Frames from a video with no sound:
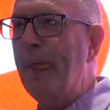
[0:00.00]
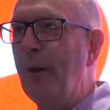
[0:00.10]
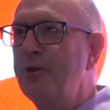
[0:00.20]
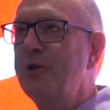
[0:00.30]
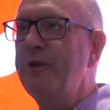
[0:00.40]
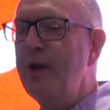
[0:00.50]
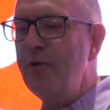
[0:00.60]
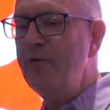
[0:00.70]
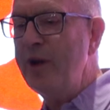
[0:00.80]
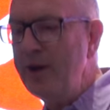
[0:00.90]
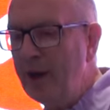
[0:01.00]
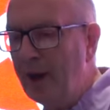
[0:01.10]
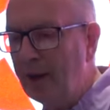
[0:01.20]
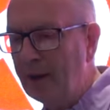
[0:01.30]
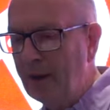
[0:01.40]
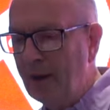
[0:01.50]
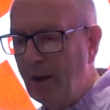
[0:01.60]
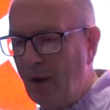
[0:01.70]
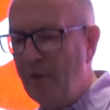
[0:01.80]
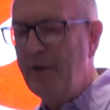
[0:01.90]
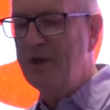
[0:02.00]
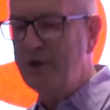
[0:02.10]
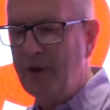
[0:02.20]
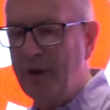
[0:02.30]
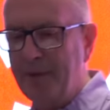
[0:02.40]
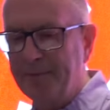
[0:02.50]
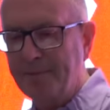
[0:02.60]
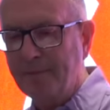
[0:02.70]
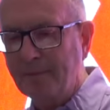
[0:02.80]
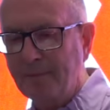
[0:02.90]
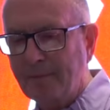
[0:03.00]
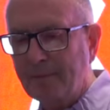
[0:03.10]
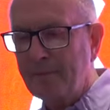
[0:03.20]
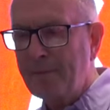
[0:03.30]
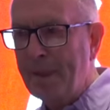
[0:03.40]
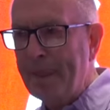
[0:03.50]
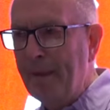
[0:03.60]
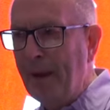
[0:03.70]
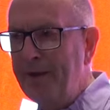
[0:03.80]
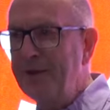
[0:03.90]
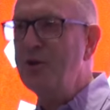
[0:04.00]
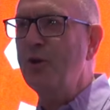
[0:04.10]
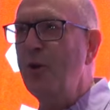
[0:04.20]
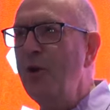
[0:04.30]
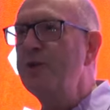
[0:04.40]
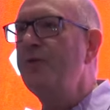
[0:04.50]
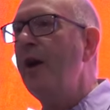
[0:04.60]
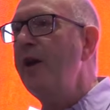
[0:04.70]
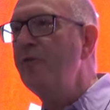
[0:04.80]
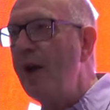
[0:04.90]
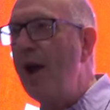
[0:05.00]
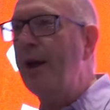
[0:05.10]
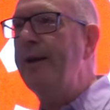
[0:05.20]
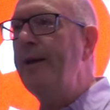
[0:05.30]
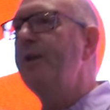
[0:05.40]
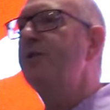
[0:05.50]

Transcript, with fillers: onto the arena of history. And this occurs very rarely